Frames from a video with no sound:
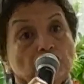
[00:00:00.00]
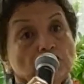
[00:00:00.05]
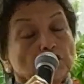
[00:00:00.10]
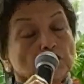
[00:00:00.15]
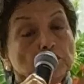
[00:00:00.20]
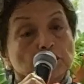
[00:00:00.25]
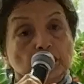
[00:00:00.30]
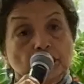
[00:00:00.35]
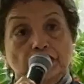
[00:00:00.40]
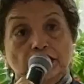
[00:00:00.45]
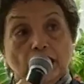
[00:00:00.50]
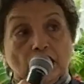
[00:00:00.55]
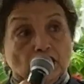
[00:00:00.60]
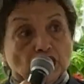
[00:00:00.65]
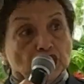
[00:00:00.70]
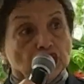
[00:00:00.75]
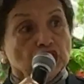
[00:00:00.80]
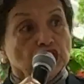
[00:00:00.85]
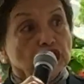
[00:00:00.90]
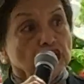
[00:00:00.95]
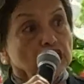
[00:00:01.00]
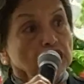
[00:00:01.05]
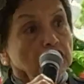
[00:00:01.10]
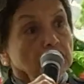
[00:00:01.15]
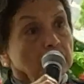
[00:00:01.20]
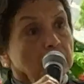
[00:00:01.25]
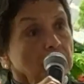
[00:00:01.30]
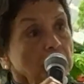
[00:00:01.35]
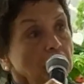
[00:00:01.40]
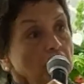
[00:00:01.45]
to
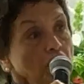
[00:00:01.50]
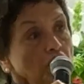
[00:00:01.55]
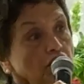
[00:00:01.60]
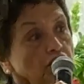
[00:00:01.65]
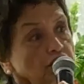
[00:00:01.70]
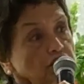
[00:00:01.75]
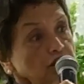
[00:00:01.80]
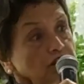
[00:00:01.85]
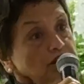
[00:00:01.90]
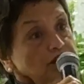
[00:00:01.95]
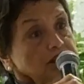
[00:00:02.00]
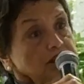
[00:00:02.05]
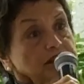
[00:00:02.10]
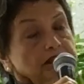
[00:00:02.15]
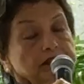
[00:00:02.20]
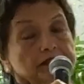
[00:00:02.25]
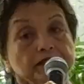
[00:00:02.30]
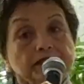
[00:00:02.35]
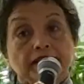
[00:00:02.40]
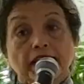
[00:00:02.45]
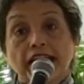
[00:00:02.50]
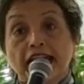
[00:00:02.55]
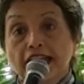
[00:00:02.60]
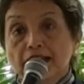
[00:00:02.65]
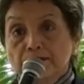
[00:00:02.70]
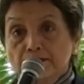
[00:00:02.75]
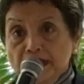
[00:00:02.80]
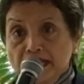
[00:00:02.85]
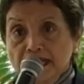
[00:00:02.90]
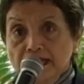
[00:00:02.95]
production to
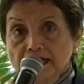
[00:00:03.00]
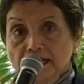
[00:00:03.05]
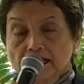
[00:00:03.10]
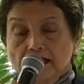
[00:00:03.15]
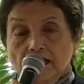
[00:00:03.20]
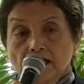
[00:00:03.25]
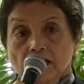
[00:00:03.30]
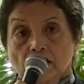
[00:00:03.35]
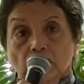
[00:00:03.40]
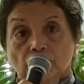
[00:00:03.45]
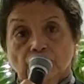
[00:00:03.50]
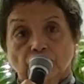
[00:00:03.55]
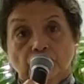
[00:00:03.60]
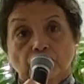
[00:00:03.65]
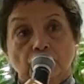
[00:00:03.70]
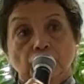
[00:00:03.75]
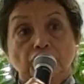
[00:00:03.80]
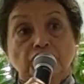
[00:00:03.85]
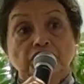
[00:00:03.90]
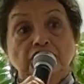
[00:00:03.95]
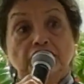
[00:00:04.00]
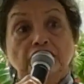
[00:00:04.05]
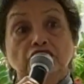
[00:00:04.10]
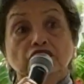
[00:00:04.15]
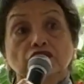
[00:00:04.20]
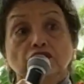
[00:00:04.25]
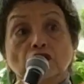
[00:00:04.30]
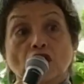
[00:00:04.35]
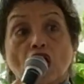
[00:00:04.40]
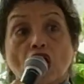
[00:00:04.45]
sustainment to
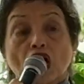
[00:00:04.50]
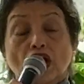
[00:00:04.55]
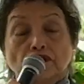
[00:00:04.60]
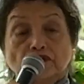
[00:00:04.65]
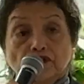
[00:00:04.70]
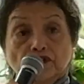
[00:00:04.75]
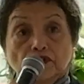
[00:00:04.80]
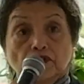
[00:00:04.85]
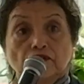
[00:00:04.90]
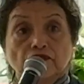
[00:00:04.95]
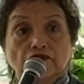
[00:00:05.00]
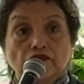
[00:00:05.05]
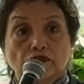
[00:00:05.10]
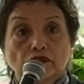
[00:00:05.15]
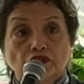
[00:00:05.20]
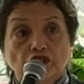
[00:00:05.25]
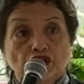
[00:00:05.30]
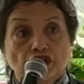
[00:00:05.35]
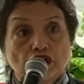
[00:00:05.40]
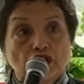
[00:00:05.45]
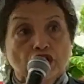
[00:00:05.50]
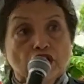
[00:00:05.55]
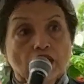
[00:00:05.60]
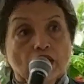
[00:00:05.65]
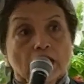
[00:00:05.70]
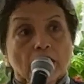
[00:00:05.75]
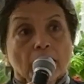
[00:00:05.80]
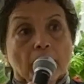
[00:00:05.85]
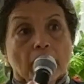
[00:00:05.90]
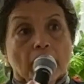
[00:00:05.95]
continued on to the future
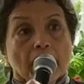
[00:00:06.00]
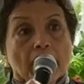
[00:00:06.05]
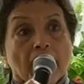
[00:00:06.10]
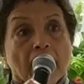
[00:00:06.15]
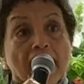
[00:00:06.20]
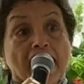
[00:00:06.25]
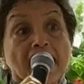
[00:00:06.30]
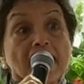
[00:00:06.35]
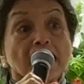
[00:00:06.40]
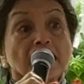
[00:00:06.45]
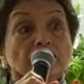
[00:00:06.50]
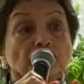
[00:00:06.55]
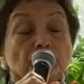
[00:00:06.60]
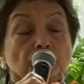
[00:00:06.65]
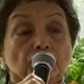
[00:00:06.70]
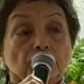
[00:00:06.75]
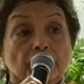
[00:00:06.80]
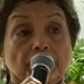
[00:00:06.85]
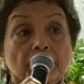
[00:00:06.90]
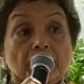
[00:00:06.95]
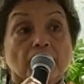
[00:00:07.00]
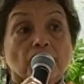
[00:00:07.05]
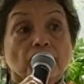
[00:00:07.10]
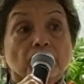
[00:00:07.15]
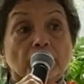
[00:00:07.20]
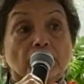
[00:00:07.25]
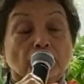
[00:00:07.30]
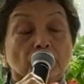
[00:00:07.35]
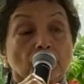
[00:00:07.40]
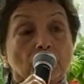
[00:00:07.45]
and to
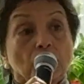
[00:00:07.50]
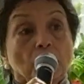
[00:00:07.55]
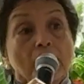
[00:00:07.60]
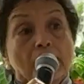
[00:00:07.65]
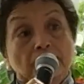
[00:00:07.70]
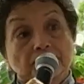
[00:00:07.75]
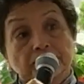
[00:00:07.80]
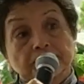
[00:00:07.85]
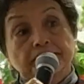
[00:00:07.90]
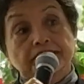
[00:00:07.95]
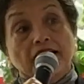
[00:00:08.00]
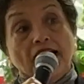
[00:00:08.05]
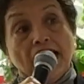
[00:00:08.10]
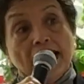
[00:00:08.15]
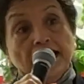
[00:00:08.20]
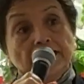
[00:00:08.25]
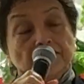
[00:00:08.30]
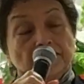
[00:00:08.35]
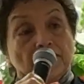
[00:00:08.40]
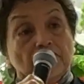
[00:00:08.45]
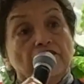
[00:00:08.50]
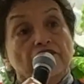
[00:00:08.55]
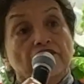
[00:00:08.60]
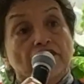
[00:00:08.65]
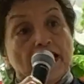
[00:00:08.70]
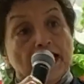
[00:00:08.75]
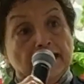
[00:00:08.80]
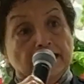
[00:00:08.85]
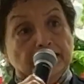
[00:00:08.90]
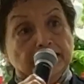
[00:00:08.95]
even go outside the
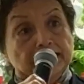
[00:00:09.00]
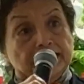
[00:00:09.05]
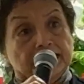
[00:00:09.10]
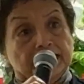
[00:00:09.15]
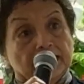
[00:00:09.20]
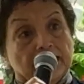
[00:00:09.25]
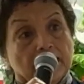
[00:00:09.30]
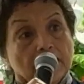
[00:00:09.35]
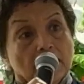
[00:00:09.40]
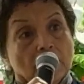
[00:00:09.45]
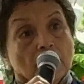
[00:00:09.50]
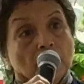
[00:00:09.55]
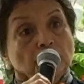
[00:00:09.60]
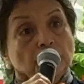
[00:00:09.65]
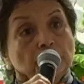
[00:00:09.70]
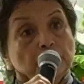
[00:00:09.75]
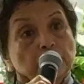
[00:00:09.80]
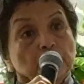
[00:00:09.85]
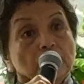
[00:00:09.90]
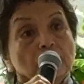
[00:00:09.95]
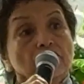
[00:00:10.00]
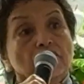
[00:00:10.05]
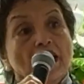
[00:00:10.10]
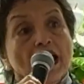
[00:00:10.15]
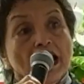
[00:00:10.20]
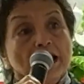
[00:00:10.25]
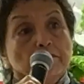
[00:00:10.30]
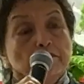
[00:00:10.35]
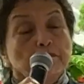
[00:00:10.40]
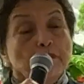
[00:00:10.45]
fence to
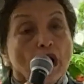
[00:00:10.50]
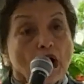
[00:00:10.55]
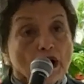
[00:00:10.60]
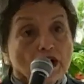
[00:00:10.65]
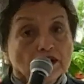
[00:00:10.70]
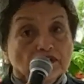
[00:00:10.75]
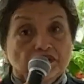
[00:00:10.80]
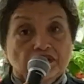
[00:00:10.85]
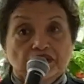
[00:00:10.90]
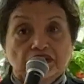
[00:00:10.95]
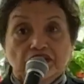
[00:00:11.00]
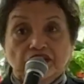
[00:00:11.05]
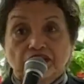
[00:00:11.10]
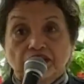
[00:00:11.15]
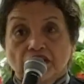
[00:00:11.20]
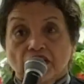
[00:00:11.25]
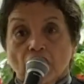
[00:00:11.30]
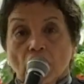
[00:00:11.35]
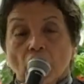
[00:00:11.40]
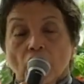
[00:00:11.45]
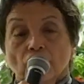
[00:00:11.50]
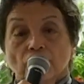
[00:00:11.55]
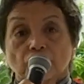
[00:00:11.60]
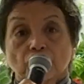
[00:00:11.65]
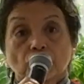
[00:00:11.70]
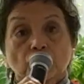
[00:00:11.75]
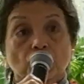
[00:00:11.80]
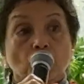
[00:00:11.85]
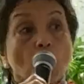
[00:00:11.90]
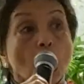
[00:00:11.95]
provide parts
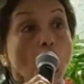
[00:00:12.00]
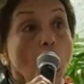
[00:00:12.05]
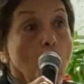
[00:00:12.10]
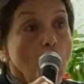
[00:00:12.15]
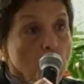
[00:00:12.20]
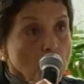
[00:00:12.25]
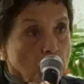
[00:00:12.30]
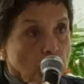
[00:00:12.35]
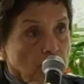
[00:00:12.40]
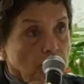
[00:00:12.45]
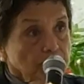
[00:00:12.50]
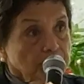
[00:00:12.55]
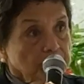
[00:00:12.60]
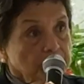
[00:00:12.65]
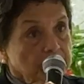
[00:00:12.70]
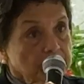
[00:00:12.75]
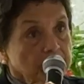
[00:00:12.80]
for cars.